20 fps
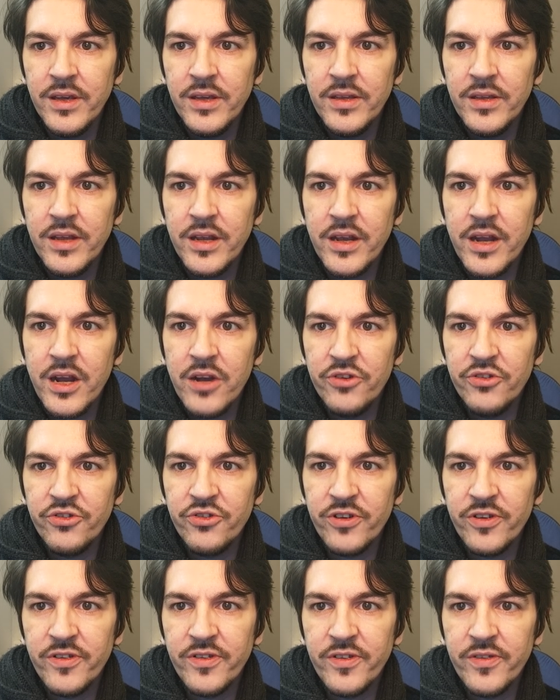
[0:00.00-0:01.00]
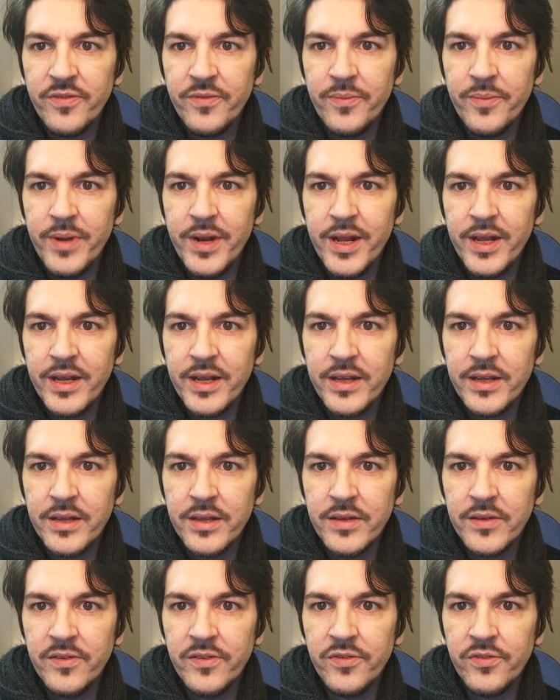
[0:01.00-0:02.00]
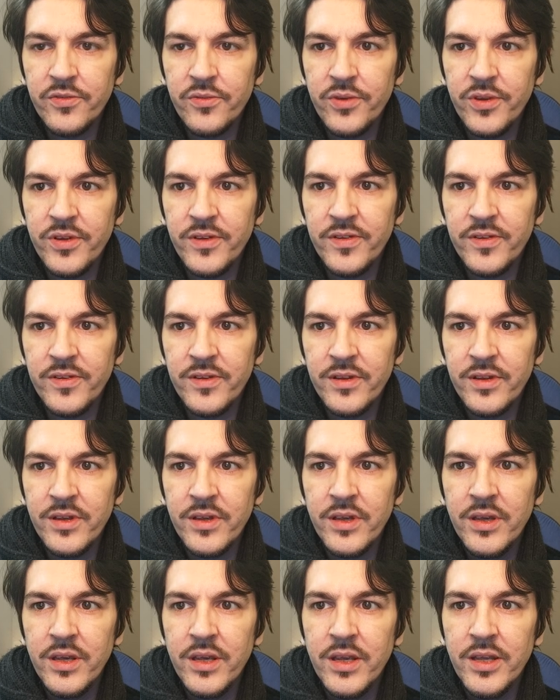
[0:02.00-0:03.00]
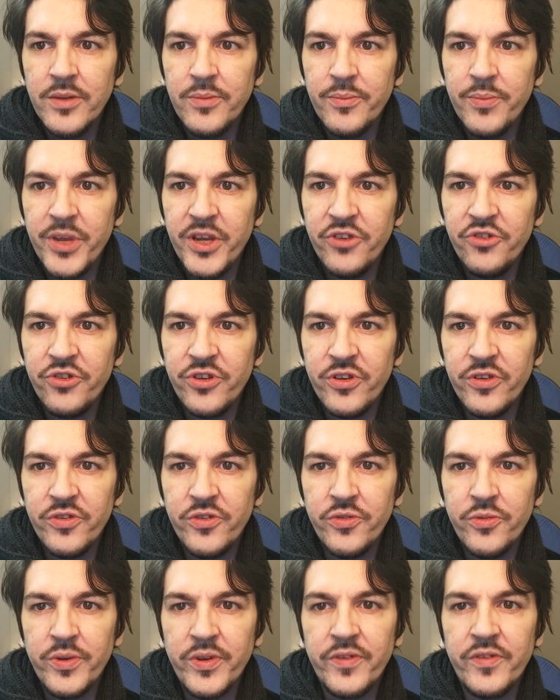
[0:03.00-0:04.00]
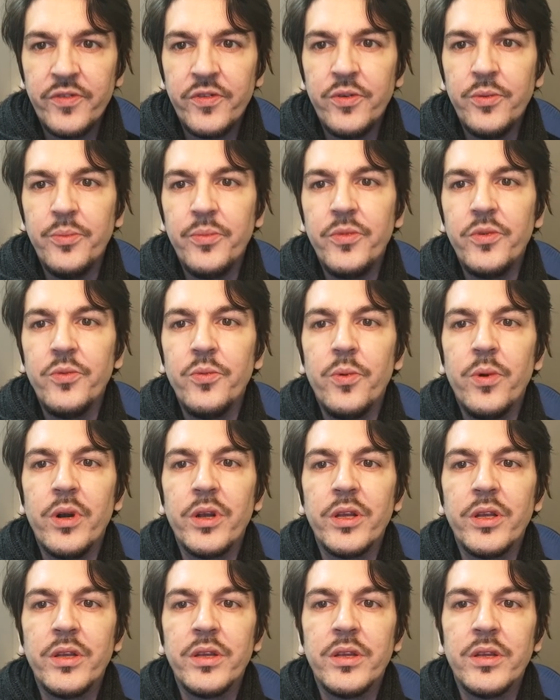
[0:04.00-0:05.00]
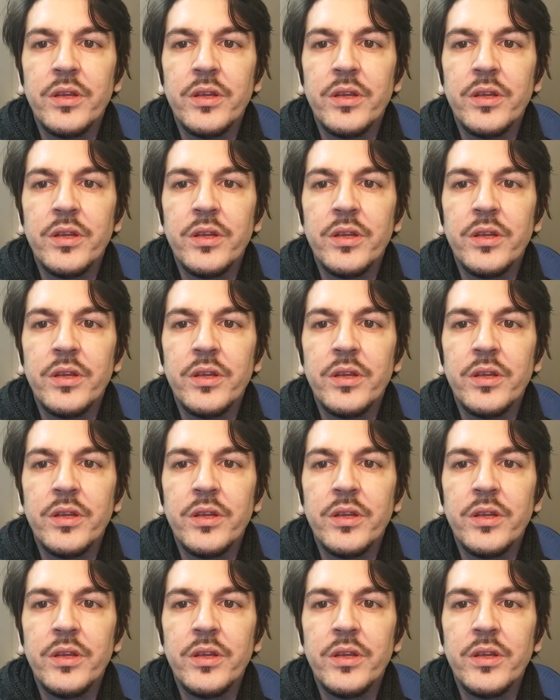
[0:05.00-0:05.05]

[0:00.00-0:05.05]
the conscious of blackened street and patient to assume the world.